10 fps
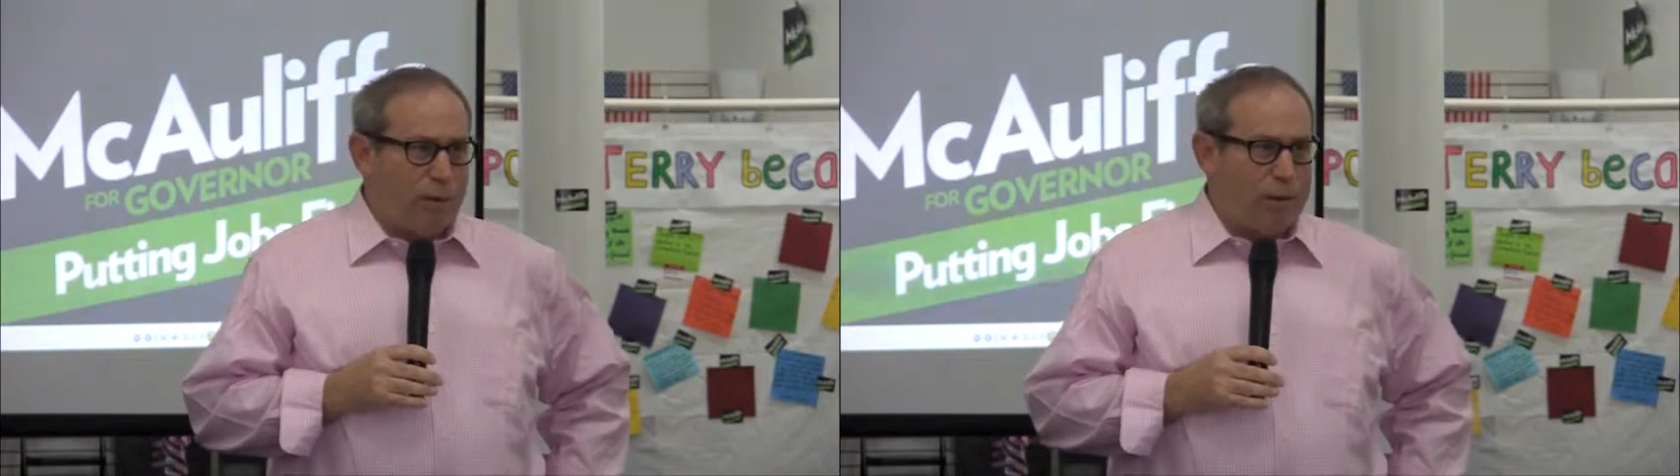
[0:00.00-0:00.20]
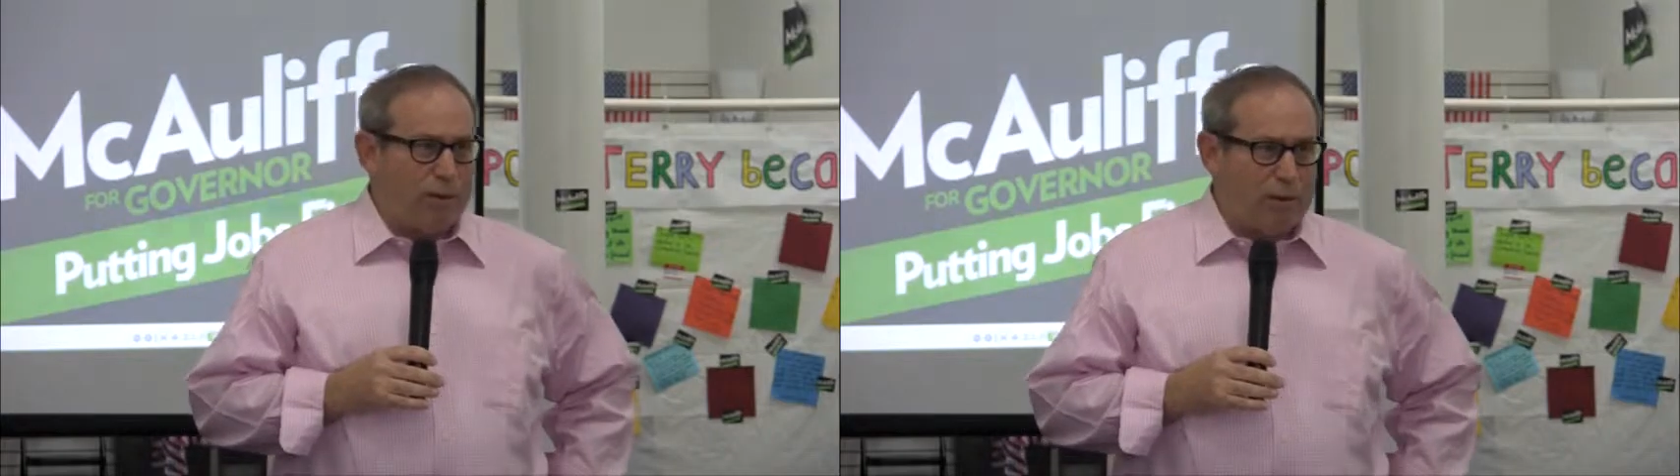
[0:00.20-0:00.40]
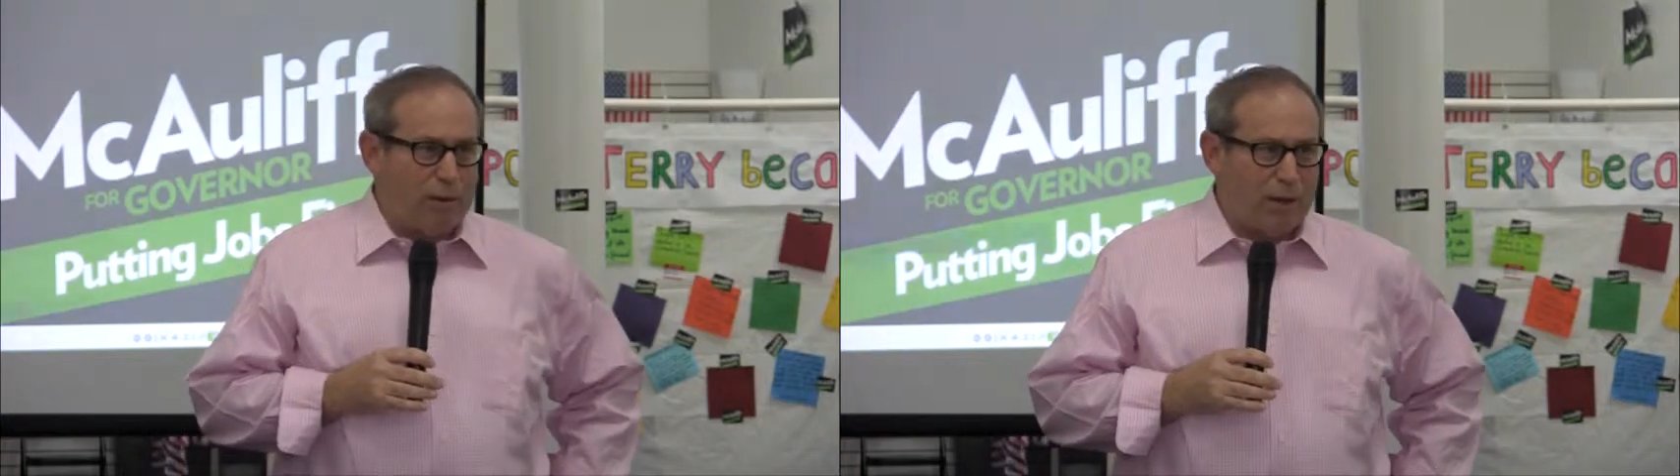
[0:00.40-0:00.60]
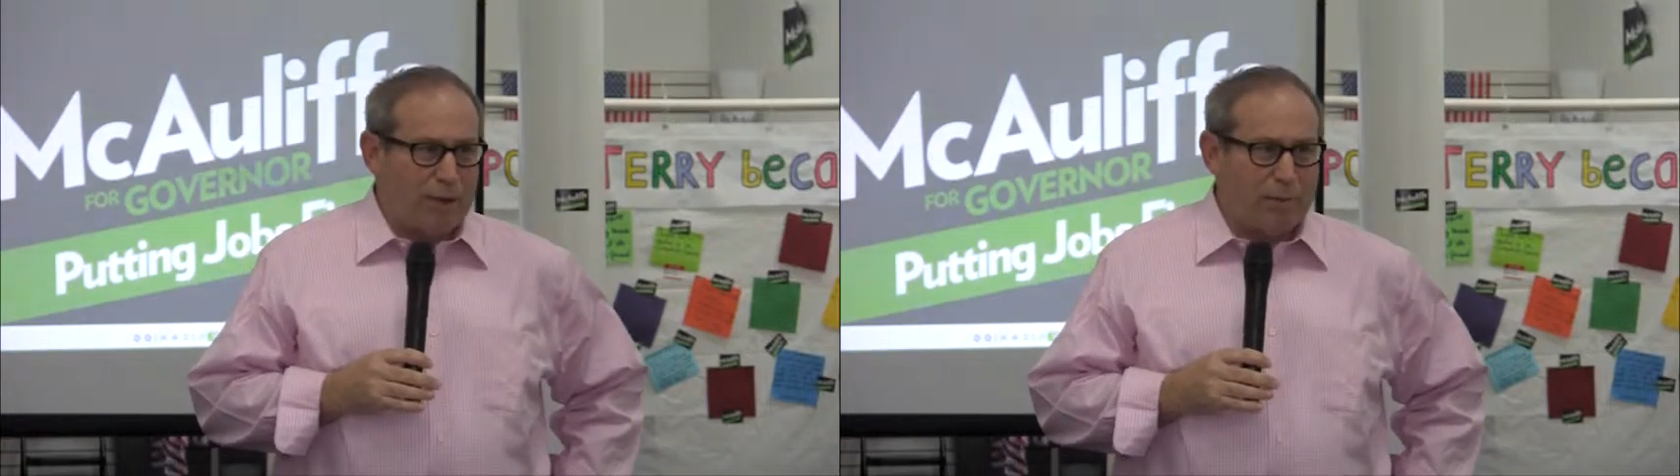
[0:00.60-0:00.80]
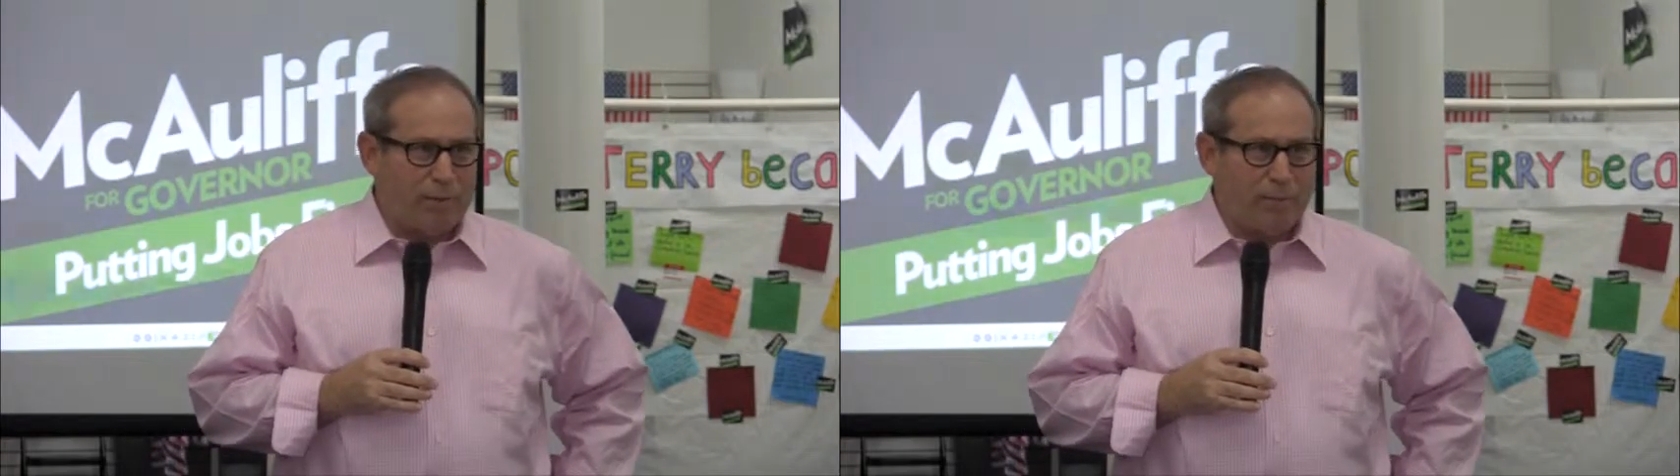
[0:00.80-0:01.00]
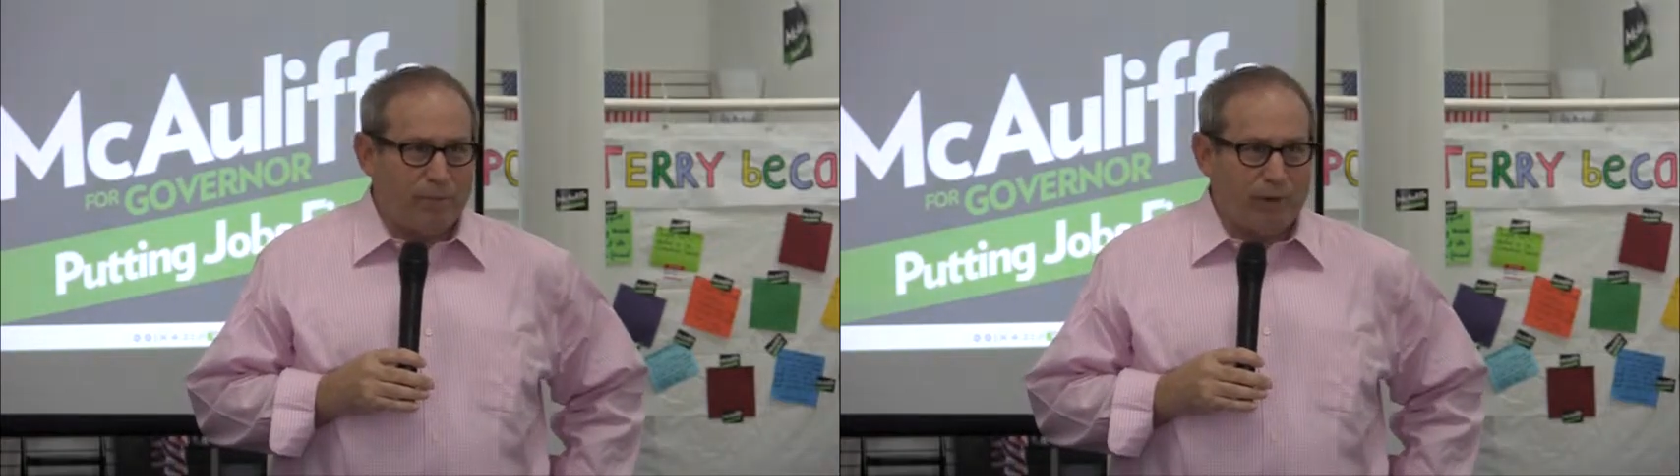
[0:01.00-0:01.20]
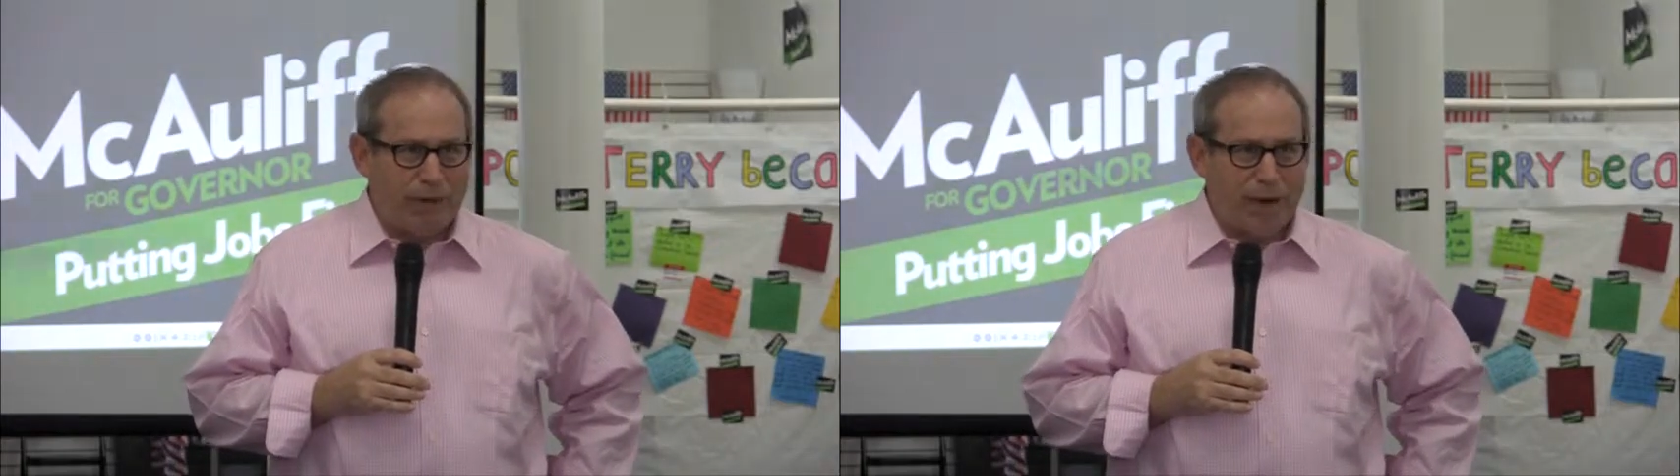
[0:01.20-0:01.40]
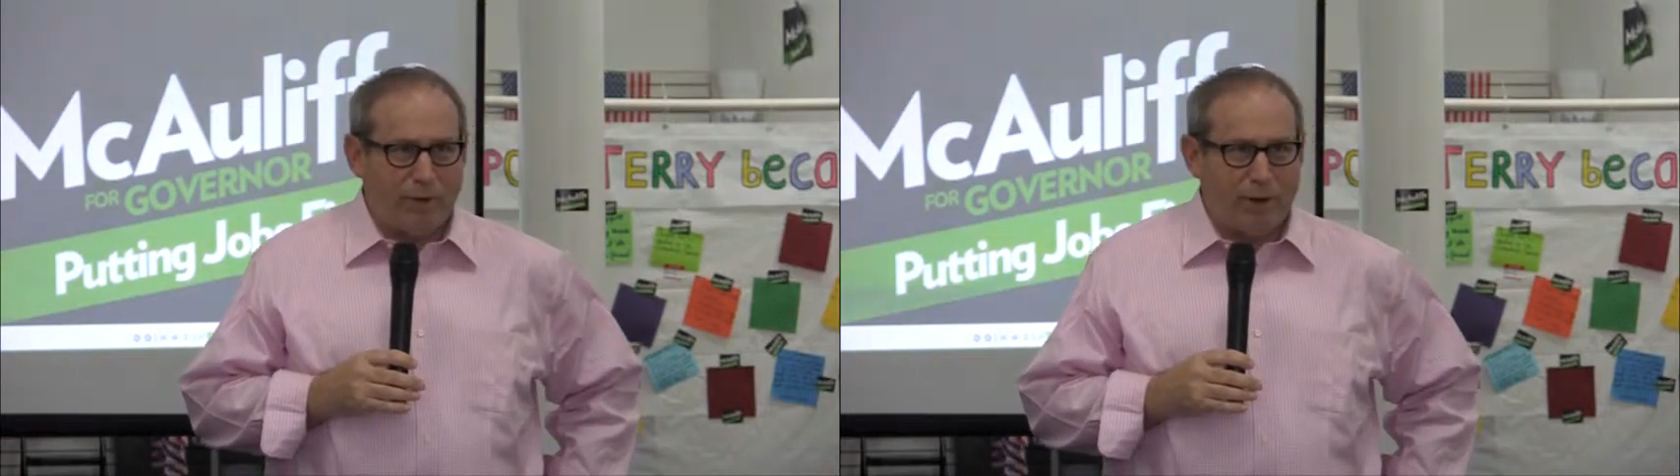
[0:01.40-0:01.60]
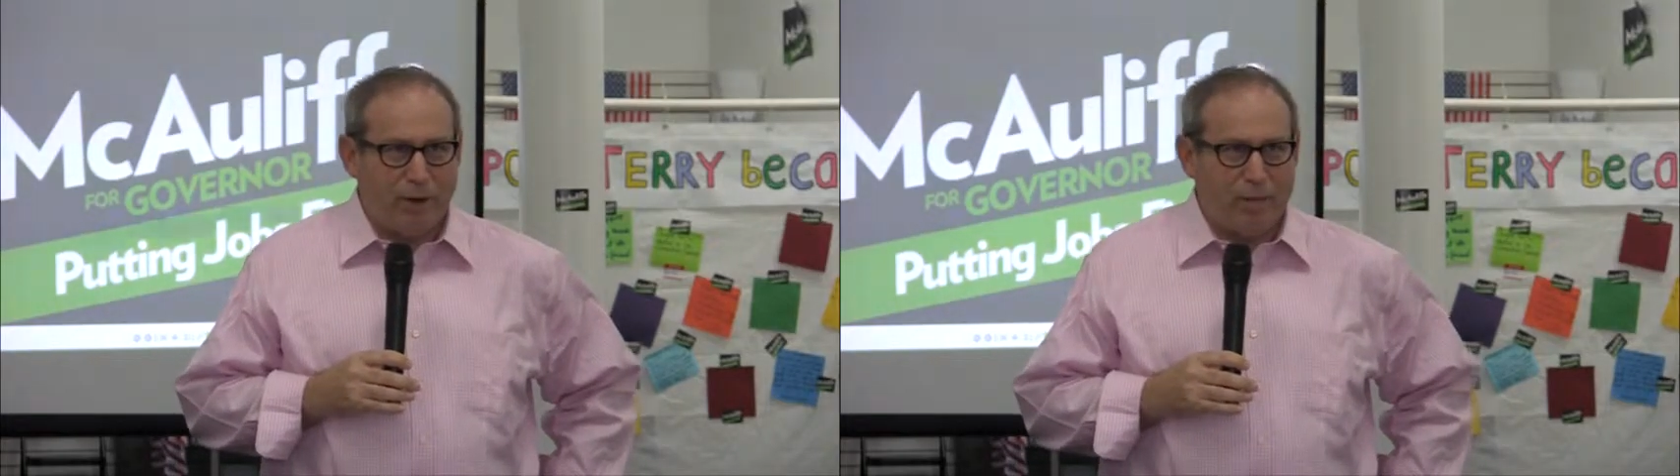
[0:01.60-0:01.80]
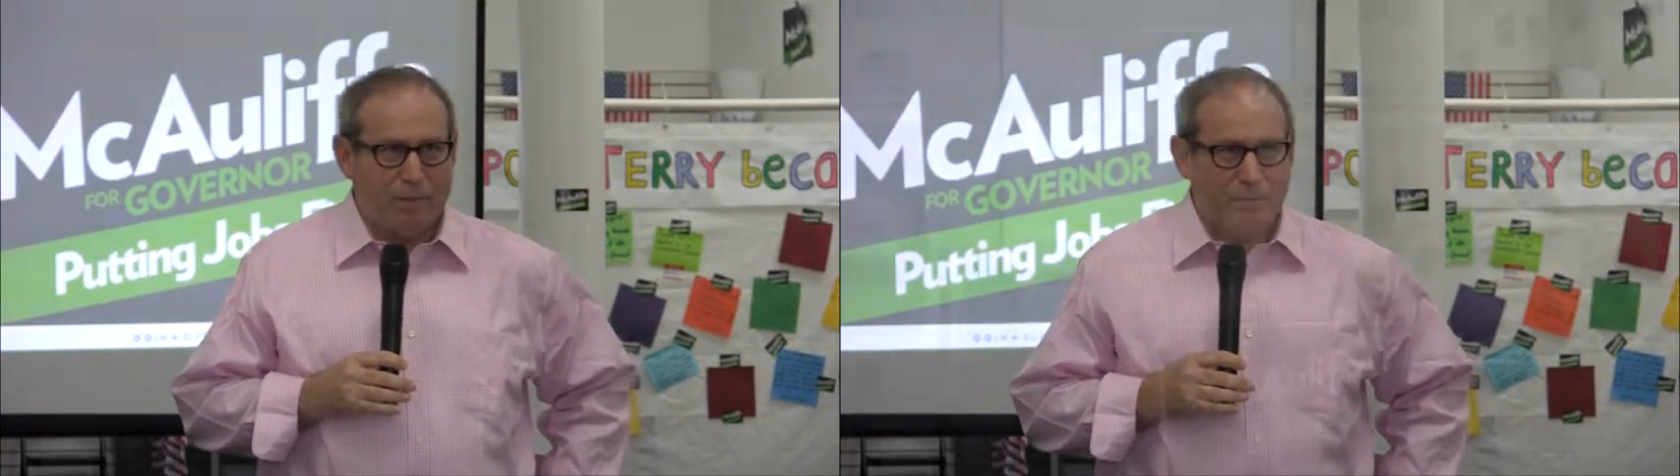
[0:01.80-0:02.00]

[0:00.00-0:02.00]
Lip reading: we can be out there.